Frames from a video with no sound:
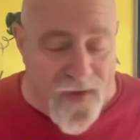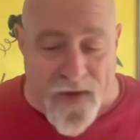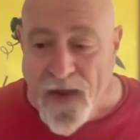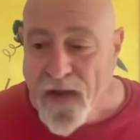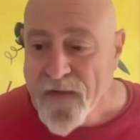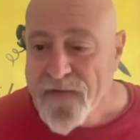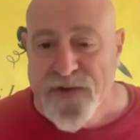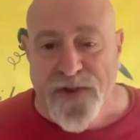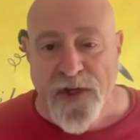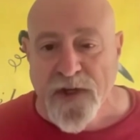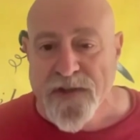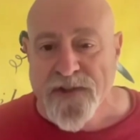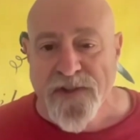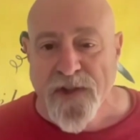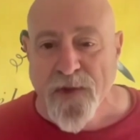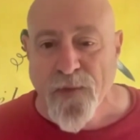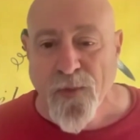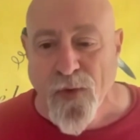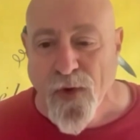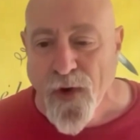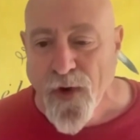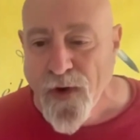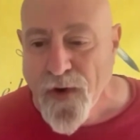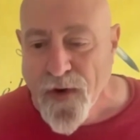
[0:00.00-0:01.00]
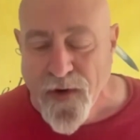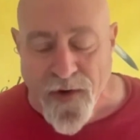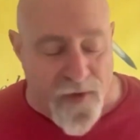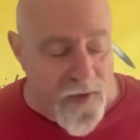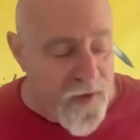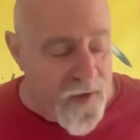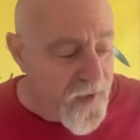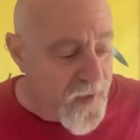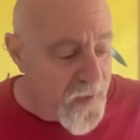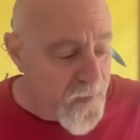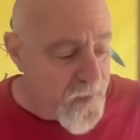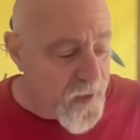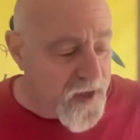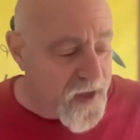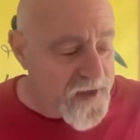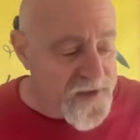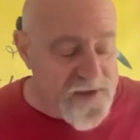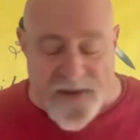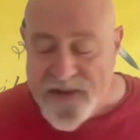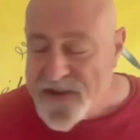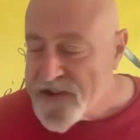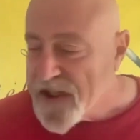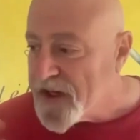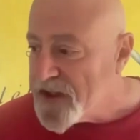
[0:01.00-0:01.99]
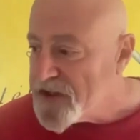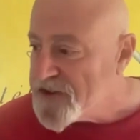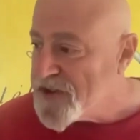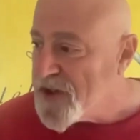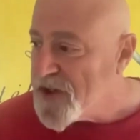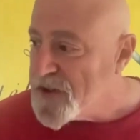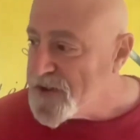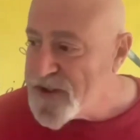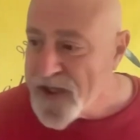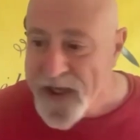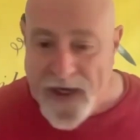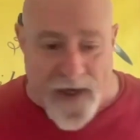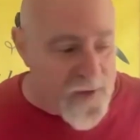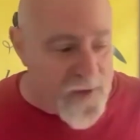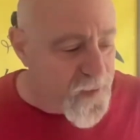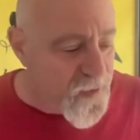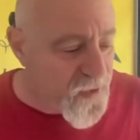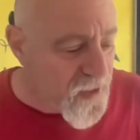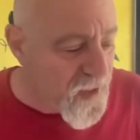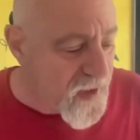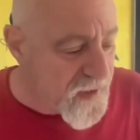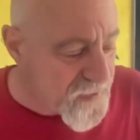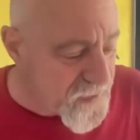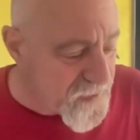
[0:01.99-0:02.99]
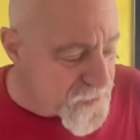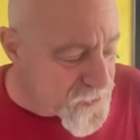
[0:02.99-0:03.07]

of just the word because it's like associated with like the